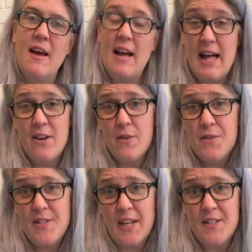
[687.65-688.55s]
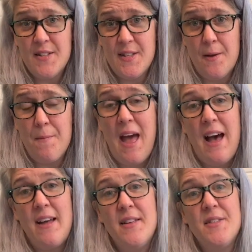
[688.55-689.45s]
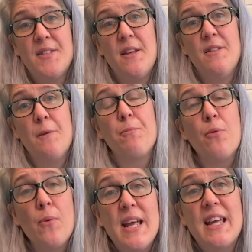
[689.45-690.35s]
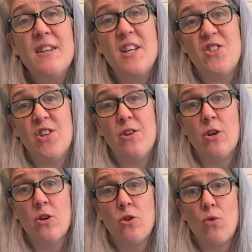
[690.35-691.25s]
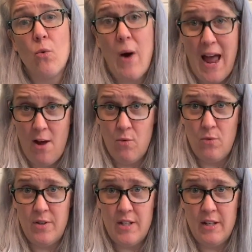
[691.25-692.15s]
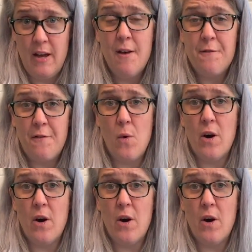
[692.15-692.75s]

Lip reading: heterosexism as the precondition or ground for